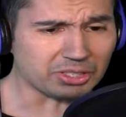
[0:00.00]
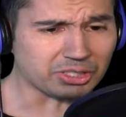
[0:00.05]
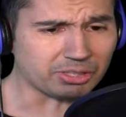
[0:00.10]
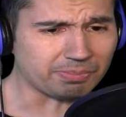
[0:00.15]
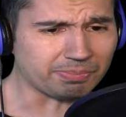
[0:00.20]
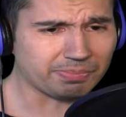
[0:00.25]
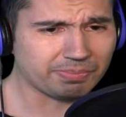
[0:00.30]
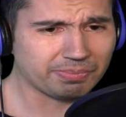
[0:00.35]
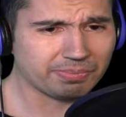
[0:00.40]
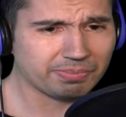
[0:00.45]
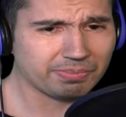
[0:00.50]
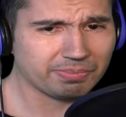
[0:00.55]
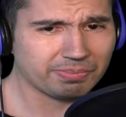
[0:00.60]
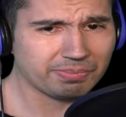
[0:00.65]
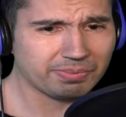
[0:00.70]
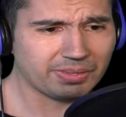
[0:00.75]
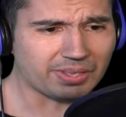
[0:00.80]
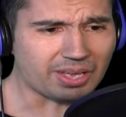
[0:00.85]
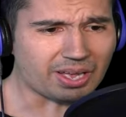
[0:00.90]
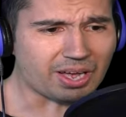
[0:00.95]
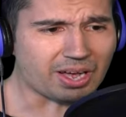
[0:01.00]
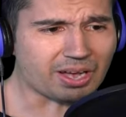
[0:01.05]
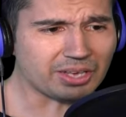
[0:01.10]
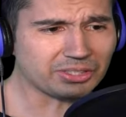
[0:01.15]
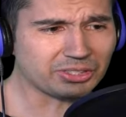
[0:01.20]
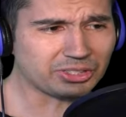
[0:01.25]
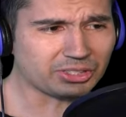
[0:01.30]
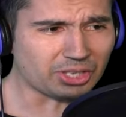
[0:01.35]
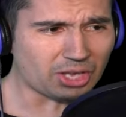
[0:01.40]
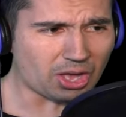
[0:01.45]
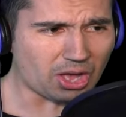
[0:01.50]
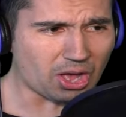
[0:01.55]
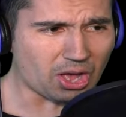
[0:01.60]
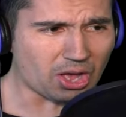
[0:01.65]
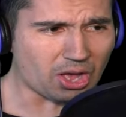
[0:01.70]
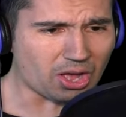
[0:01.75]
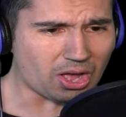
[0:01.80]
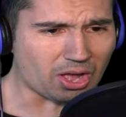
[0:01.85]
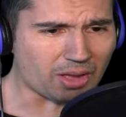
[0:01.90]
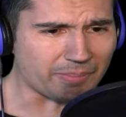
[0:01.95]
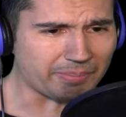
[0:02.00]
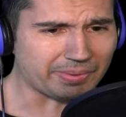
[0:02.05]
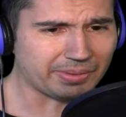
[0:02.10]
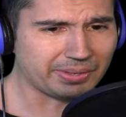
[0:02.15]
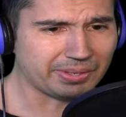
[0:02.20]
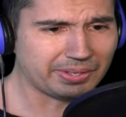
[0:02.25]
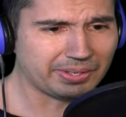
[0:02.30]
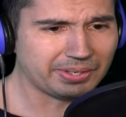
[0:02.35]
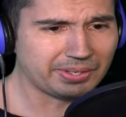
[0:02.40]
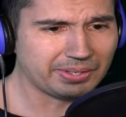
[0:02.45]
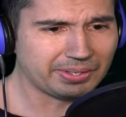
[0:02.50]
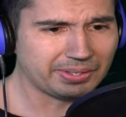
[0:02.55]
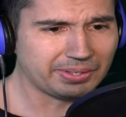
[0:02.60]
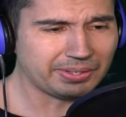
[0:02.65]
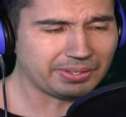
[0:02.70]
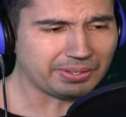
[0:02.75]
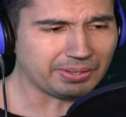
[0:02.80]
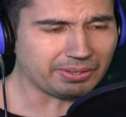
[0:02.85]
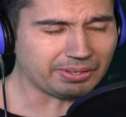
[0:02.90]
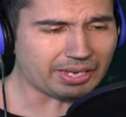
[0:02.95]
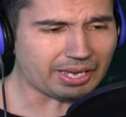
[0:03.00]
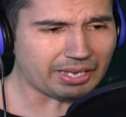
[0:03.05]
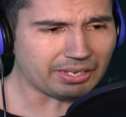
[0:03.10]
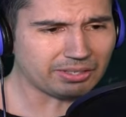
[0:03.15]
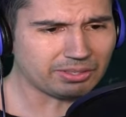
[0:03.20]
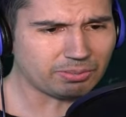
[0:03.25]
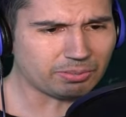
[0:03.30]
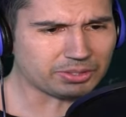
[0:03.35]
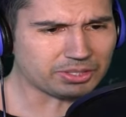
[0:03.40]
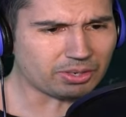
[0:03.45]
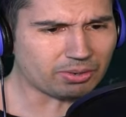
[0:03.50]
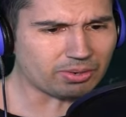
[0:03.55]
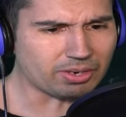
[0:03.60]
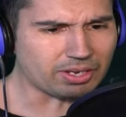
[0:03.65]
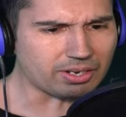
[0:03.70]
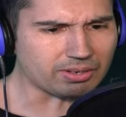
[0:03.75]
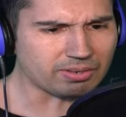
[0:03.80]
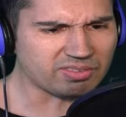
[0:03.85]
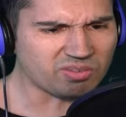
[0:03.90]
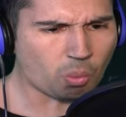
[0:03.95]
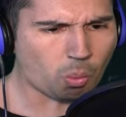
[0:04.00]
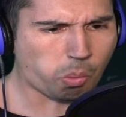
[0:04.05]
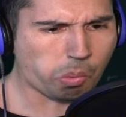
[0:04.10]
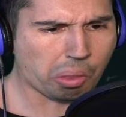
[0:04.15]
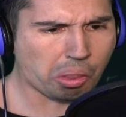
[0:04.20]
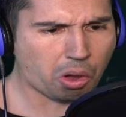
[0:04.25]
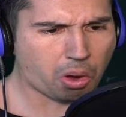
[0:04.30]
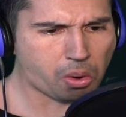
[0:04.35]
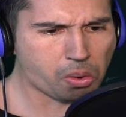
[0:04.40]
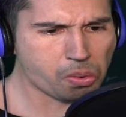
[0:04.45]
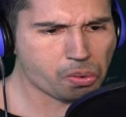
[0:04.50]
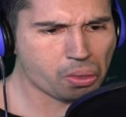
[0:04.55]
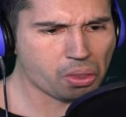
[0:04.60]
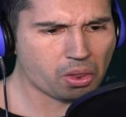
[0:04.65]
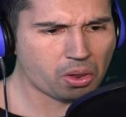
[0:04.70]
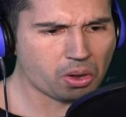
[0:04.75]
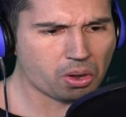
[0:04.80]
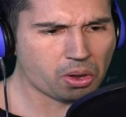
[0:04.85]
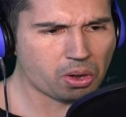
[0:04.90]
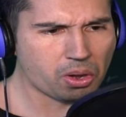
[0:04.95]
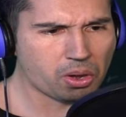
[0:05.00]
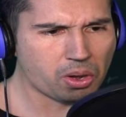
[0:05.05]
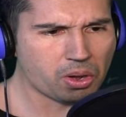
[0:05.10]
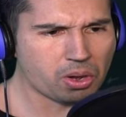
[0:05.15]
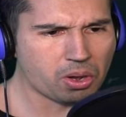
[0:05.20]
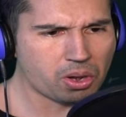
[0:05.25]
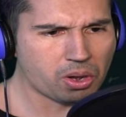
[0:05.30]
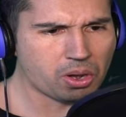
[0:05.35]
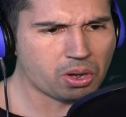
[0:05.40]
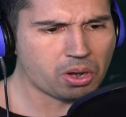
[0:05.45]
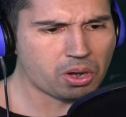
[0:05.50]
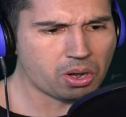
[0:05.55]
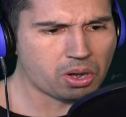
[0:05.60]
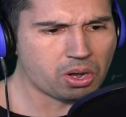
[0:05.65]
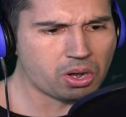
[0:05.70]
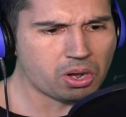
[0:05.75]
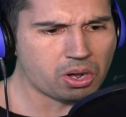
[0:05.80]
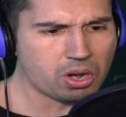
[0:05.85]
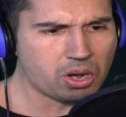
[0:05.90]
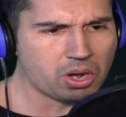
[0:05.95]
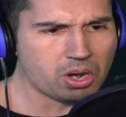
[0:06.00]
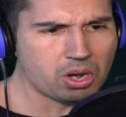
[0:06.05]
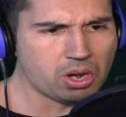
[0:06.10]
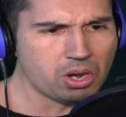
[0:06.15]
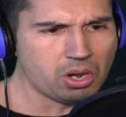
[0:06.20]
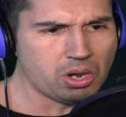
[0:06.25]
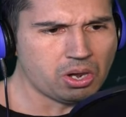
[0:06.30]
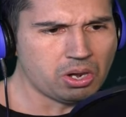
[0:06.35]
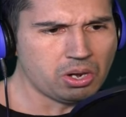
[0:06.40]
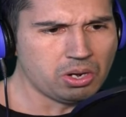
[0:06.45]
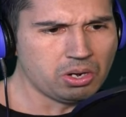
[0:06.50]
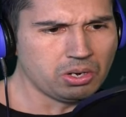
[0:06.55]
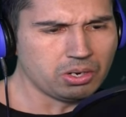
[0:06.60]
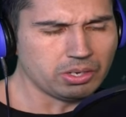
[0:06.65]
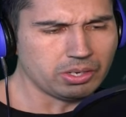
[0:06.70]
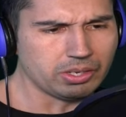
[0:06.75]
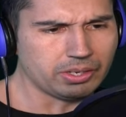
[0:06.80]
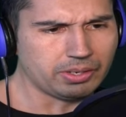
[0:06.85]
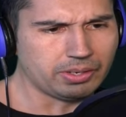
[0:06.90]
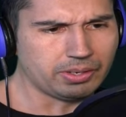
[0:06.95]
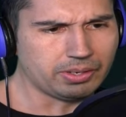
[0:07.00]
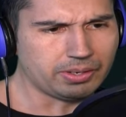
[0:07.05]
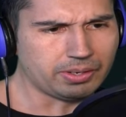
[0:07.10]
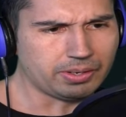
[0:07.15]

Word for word: Awesome. Awesome. Okay, what's going on? I still can't believe we did it. Thanos is